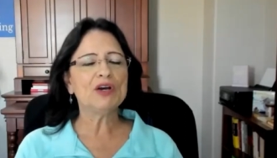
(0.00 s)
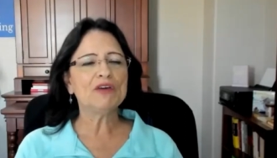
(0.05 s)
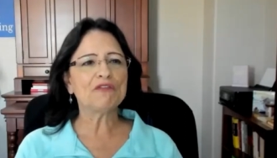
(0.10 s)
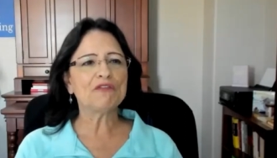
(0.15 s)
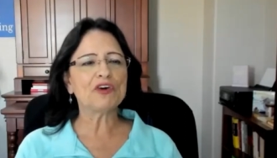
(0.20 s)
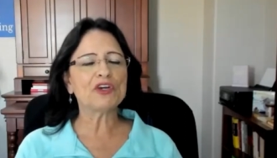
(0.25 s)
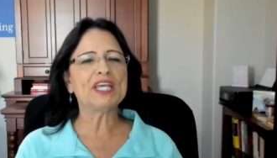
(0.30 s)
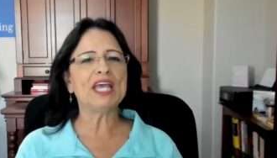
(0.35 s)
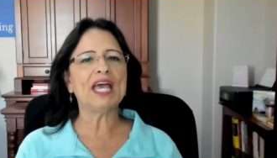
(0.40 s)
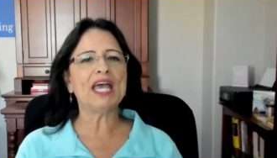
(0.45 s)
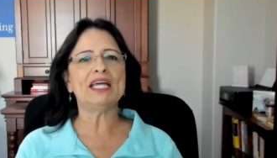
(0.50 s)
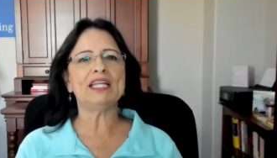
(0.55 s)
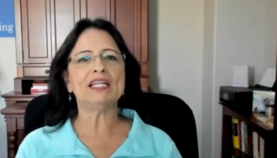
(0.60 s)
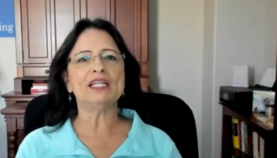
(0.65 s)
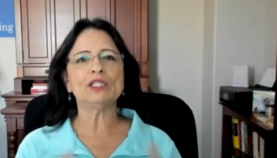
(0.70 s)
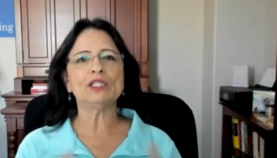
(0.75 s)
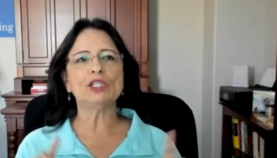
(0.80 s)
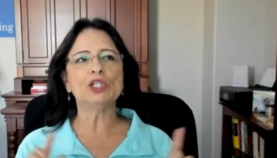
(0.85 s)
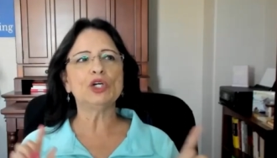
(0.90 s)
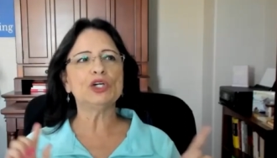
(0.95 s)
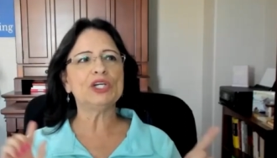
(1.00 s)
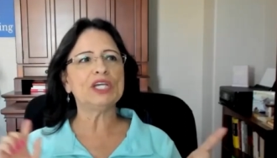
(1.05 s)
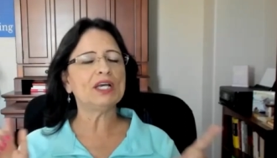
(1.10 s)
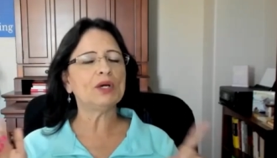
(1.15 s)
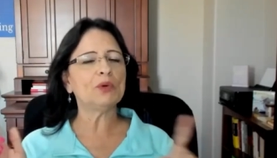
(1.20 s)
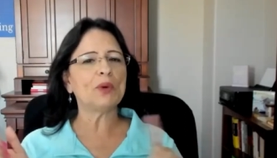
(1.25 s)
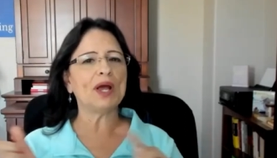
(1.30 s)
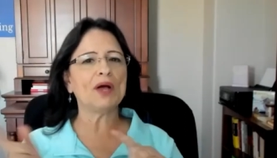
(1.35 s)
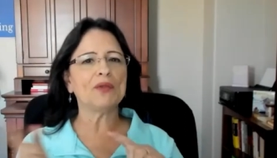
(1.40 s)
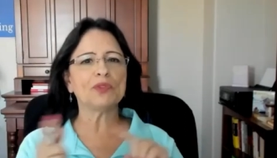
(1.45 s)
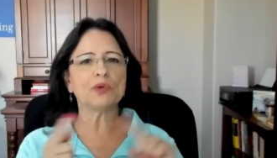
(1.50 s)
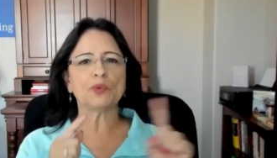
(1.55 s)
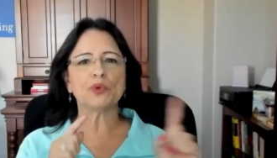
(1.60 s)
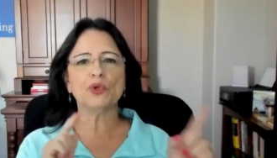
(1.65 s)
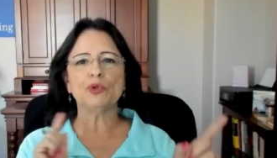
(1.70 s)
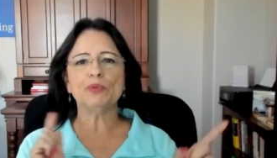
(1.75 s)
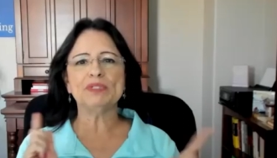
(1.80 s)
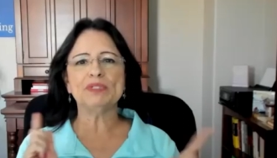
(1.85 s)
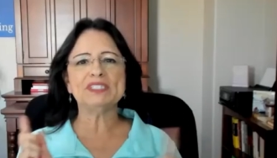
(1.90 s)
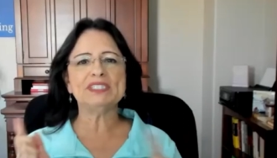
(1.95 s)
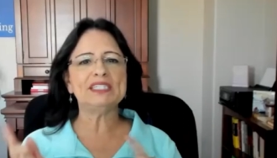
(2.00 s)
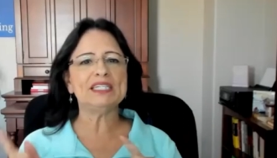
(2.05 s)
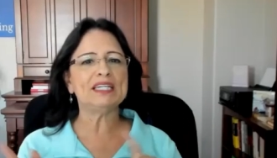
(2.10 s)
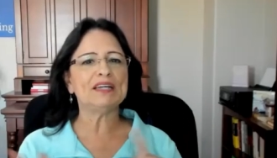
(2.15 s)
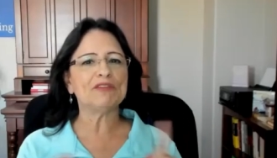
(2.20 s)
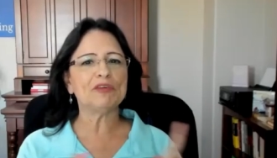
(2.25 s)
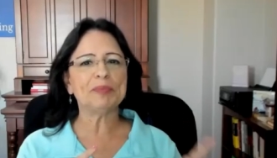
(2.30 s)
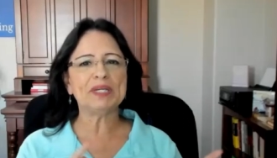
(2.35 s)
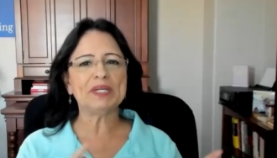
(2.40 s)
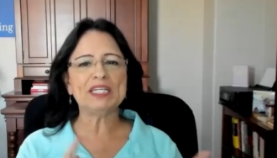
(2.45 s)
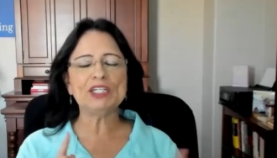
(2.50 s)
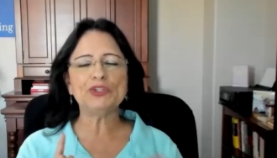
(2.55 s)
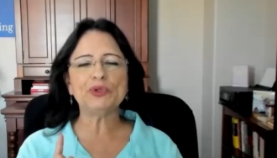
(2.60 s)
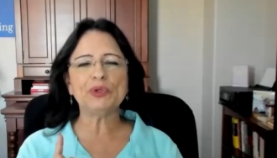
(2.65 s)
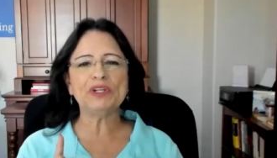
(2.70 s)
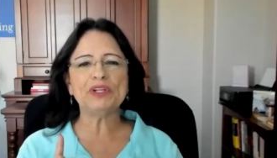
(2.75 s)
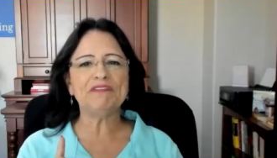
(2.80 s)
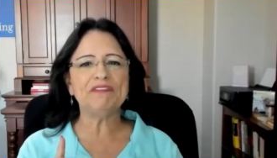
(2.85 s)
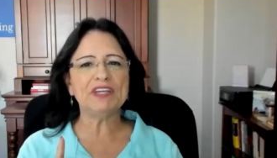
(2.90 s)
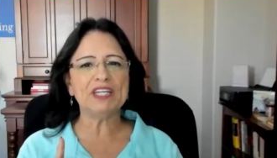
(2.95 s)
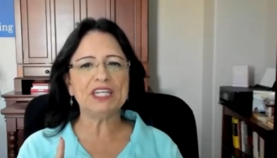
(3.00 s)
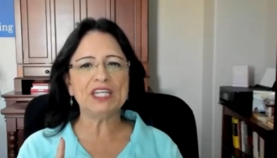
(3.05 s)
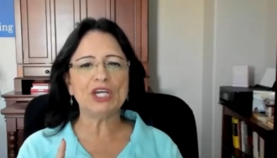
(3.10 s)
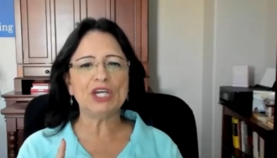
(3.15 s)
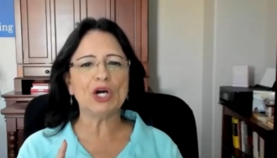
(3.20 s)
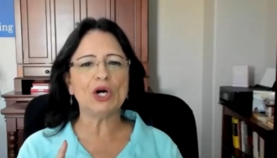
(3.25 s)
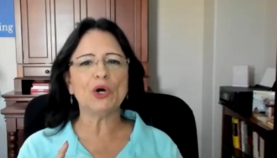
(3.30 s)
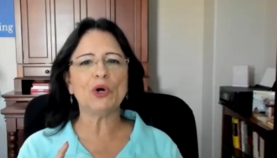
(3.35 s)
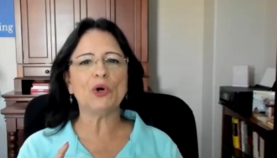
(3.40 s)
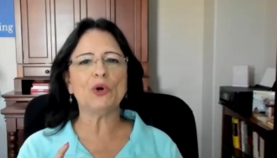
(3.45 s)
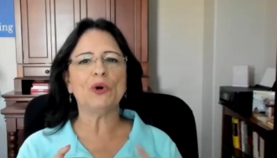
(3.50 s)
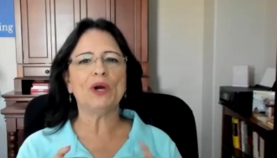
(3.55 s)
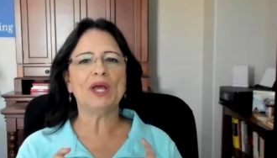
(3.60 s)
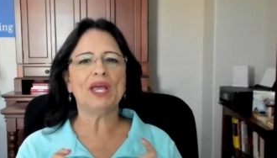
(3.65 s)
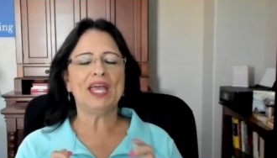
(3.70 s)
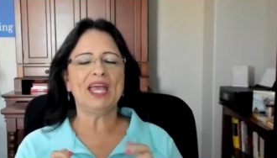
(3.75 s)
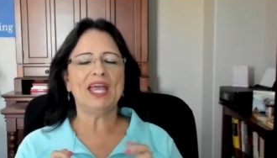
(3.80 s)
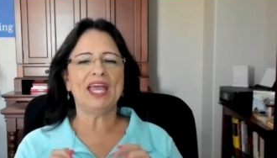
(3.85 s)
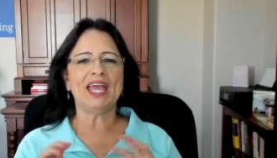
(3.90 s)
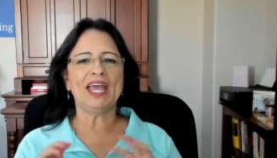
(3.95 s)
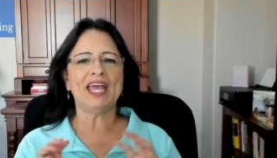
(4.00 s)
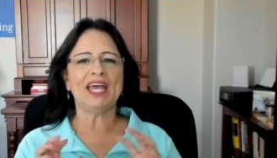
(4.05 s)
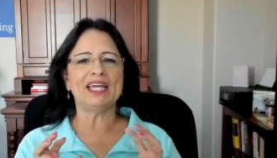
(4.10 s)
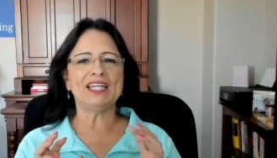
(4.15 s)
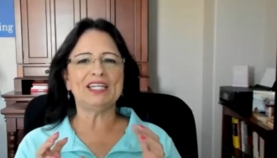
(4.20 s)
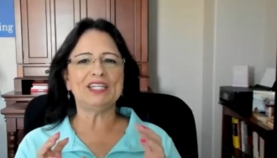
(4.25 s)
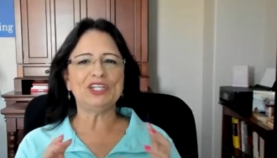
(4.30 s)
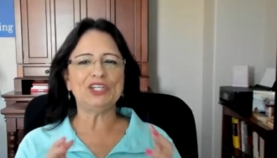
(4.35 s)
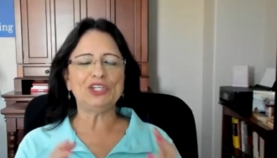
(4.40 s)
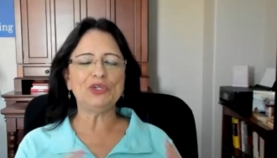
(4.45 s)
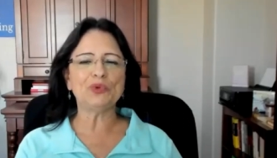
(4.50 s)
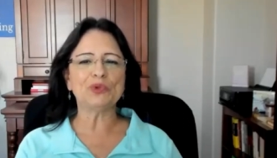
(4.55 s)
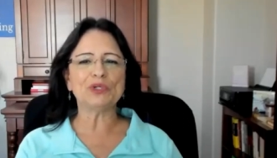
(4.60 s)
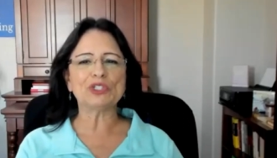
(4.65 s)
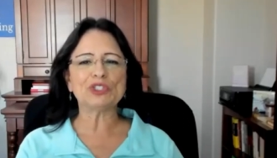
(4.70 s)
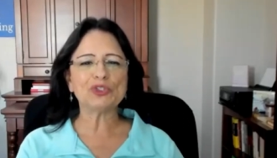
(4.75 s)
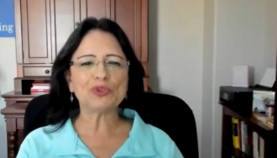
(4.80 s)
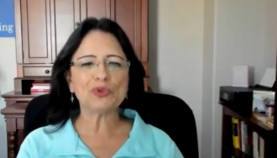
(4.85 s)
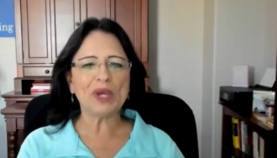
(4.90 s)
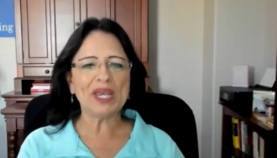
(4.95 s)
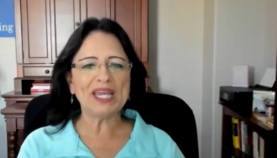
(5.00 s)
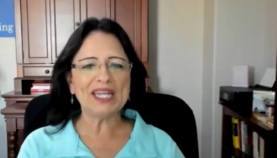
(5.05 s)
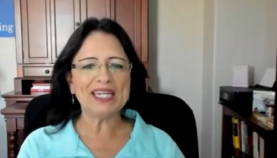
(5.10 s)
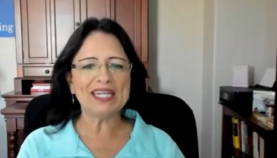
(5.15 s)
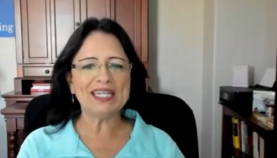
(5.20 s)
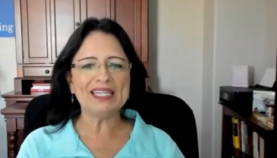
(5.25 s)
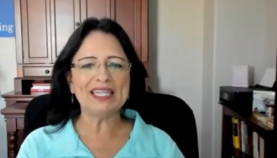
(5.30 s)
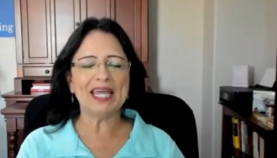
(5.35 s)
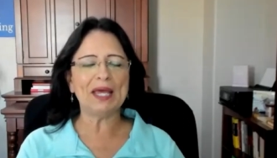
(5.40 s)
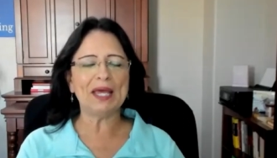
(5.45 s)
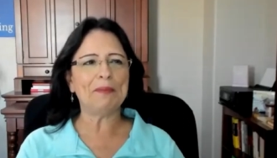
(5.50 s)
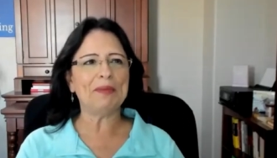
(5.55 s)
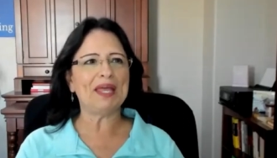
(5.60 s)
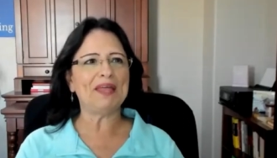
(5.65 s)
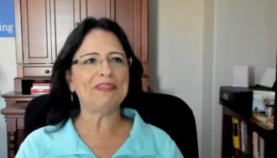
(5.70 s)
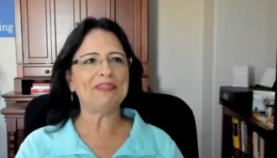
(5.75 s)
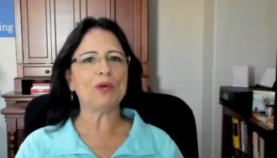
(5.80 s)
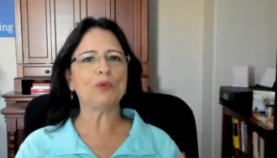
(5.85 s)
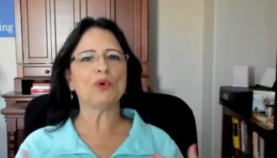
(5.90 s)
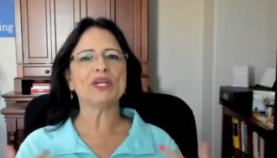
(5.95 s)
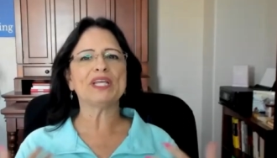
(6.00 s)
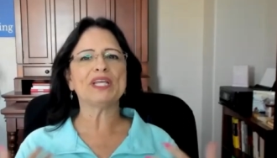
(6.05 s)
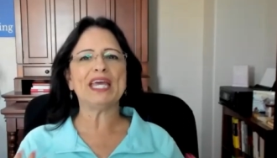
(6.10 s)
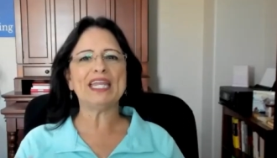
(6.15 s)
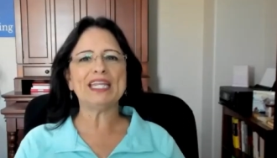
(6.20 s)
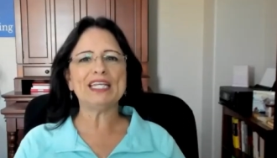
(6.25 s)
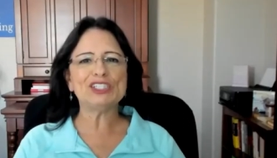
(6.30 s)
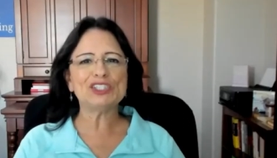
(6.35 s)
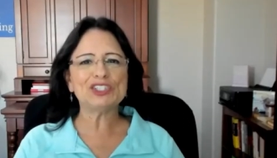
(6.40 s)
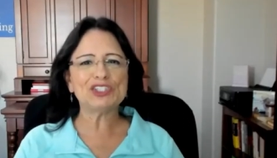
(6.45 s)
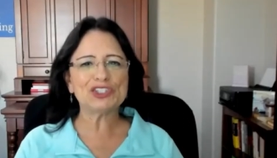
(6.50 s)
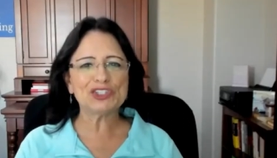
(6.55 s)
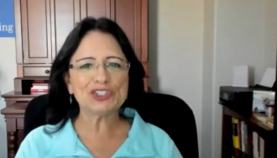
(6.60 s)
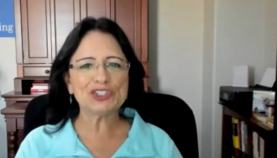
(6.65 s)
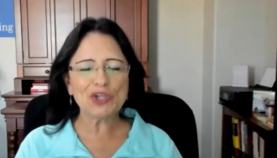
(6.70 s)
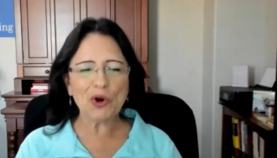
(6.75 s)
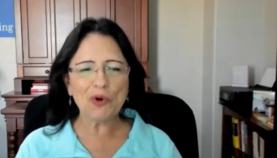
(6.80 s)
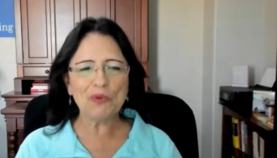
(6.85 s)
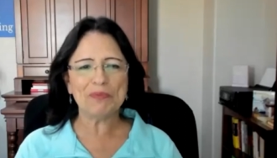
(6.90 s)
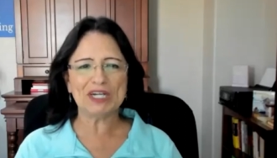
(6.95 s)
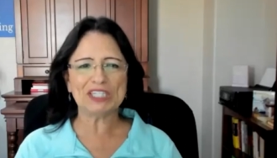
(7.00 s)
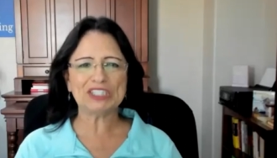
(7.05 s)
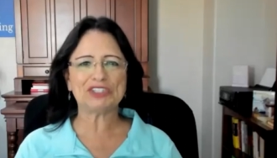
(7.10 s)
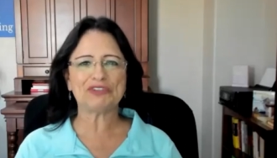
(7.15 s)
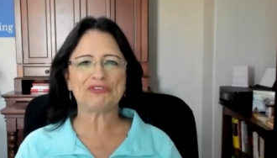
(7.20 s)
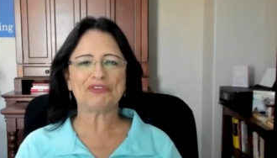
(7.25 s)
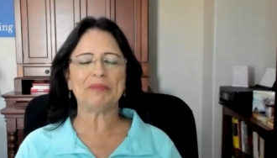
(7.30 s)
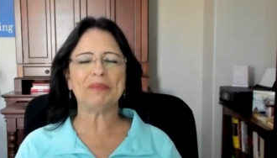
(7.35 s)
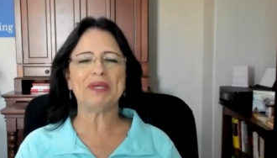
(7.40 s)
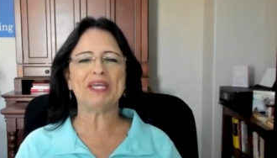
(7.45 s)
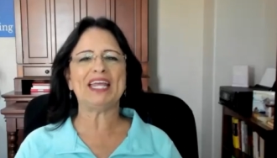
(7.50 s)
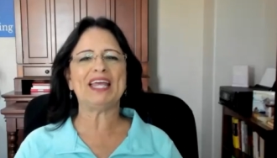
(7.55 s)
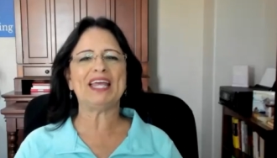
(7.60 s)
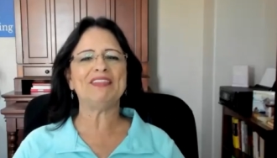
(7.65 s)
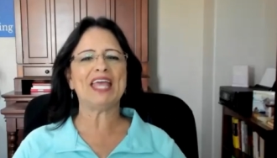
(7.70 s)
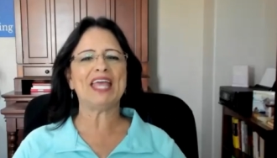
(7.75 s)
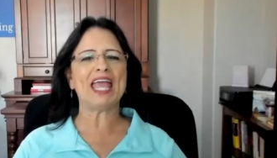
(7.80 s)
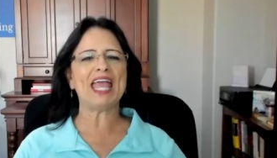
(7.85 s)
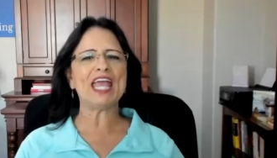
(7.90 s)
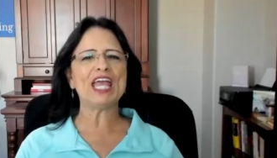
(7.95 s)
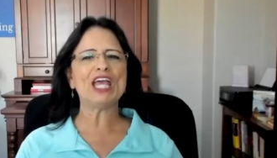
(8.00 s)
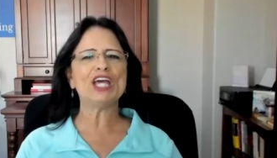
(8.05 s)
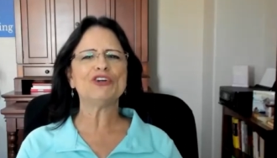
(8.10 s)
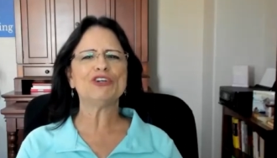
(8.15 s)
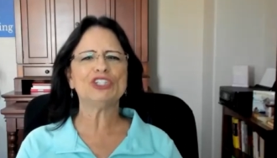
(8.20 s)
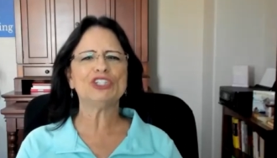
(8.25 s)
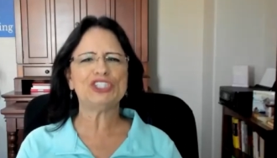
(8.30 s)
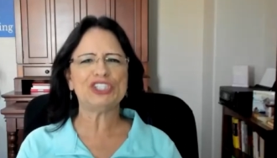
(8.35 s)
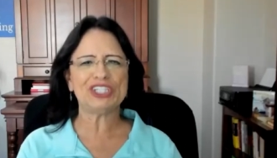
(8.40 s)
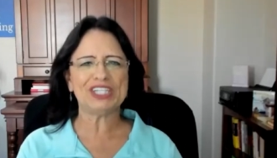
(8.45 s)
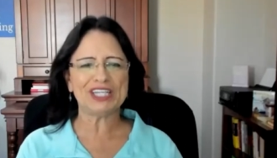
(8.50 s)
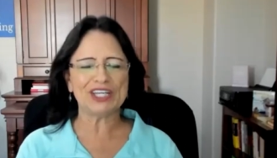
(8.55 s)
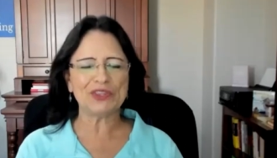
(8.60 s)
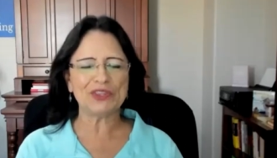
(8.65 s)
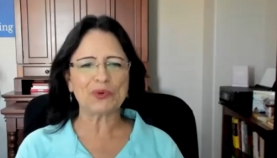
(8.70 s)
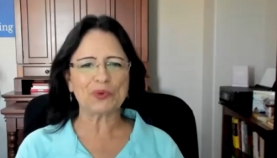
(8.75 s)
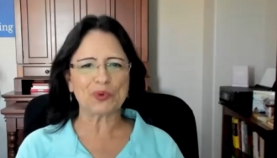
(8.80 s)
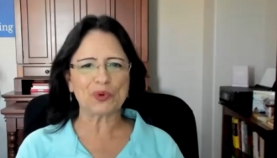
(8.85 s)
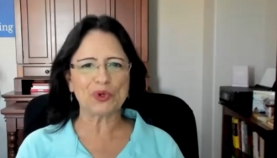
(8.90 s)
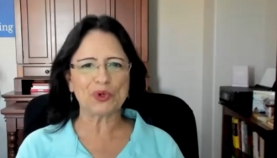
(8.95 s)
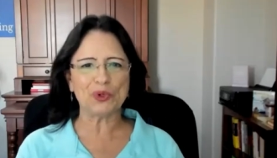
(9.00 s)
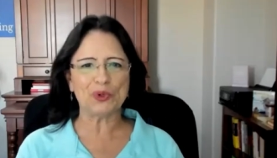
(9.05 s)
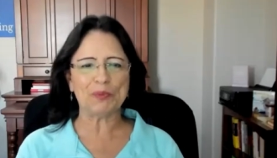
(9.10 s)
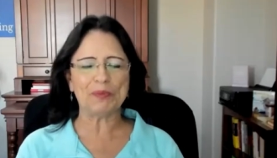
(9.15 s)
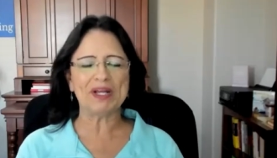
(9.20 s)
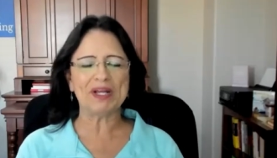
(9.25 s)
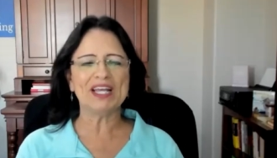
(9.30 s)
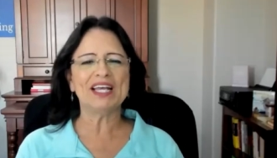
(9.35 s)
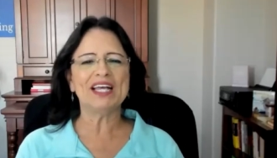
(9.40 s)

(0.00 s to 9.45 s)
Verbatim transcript: forget looking around the room and seeing everybody doing video and you were training them and they were getting so much from it and the energy in the room